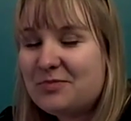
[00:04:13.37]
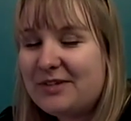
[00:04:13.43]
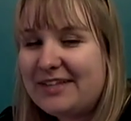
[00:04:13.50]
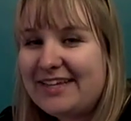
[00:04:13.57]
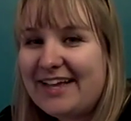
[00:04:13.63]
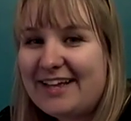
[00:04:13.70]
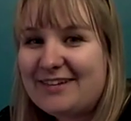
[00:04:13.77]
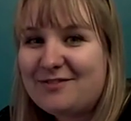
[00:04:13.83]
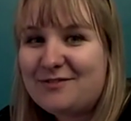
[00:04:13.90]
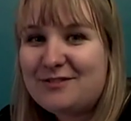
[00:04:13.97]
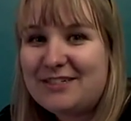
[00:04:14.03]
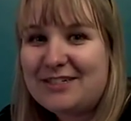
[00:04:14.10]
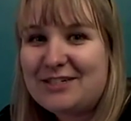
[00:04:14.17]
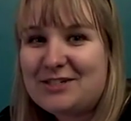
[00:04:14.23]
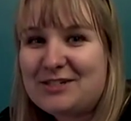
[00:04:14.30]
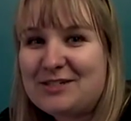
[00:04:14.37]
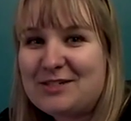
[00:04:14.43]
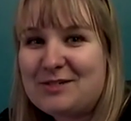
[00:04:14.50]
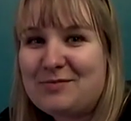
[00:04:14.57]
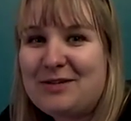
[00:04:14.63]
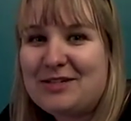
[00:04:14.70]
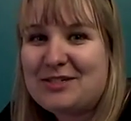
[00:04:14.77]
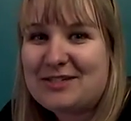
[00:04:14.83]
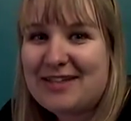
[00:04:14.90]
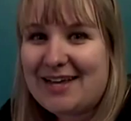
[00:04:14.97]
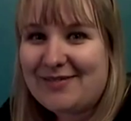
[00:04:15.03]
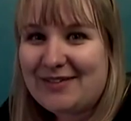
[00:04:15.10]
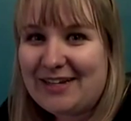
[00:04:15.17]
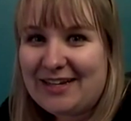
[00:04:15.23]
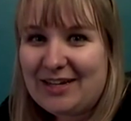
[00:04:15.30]
really kind of delicious to be just
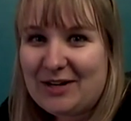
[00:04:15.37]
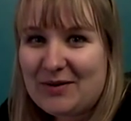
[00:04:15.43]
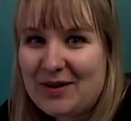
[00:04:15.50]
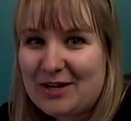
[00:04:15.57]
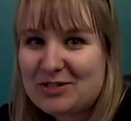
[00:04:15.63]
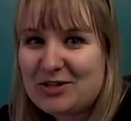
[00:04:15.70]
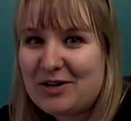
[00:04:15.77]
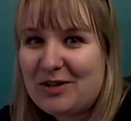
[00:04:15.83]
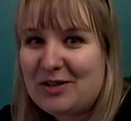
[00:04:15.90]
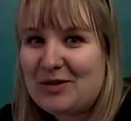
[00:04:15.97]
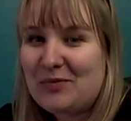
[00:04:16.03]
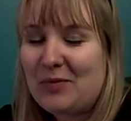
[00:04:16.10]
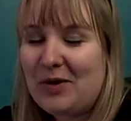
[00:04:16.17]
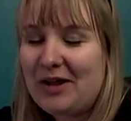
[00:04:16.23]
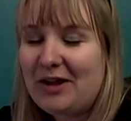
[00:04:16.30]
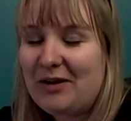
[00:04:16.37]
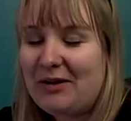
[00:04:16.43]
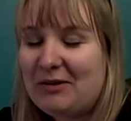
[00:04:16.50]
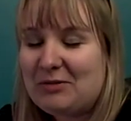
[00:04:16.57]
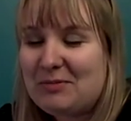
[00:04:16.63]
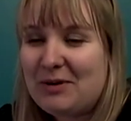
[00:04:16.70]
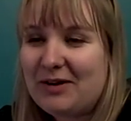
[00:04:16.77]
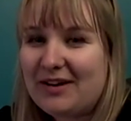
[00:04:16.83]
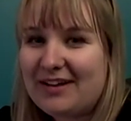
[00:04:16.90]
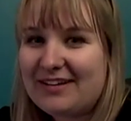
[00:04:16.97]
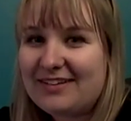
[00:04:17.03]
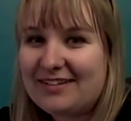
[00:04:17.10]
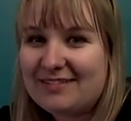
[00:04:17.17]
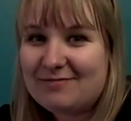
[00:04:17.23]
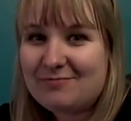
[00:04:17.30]
having, hot chocolate and walking around the park.
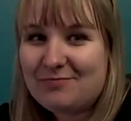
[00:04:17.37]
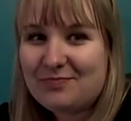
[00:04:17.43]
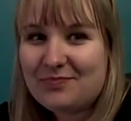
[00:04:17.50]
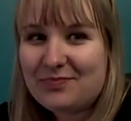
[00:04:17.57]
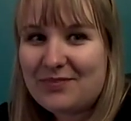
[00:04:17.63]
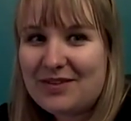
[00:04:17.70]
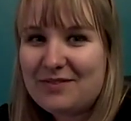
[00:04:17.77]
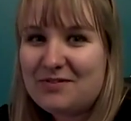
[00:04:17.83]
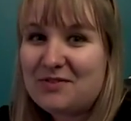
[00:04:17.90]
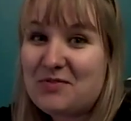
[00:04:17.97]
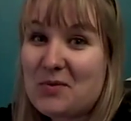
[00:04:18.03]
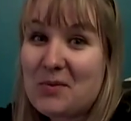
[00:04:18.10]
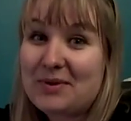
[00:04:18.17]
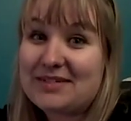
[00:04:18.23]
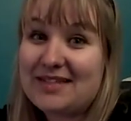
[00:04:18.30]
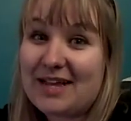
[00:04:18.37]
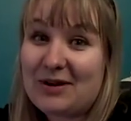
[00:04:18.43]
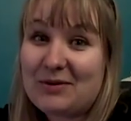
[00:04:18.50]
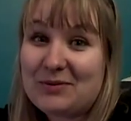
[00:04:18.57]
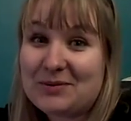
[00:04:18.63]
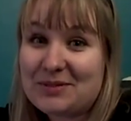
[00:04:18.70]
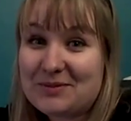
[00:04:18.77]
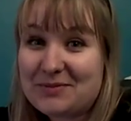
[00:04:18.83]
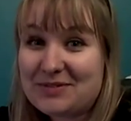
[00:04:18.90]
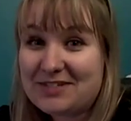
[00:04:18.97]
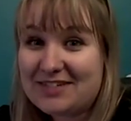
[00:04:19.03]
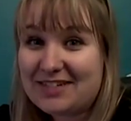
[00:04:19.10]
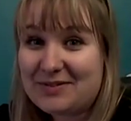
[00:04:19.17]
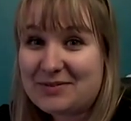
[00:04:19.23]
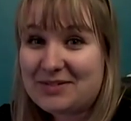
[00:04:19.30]
And even if it was that cold,
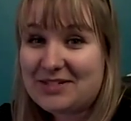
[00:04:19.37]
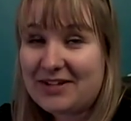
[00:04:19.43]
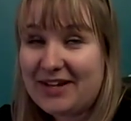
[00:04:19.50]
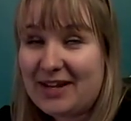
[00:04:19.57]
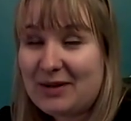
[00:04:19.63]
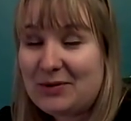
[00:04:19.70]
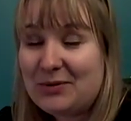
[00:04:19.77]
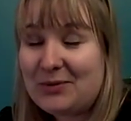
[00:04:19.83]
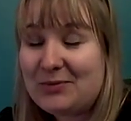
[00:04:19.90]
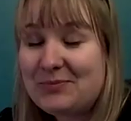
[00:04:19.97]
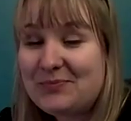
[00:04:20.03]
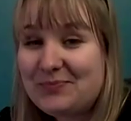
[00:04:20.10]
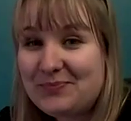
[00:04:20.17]
it was still kind of cool.